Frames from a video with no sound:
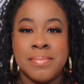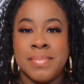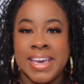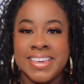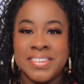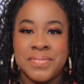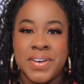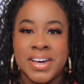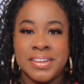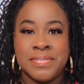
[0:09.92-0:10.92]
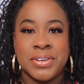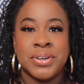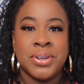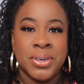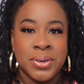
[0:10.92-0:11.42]
Megan Yvonne. If you're
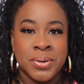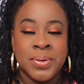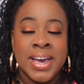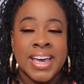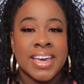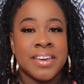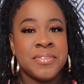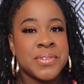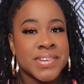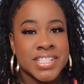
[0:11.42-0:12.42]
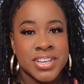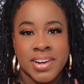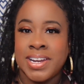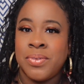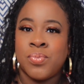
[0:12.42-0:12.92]
new, if you're
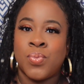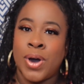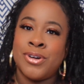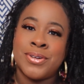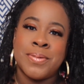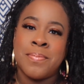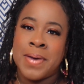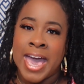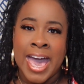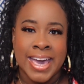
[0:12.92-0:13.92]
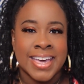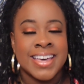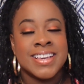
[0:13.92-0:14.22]
returning, welcome back.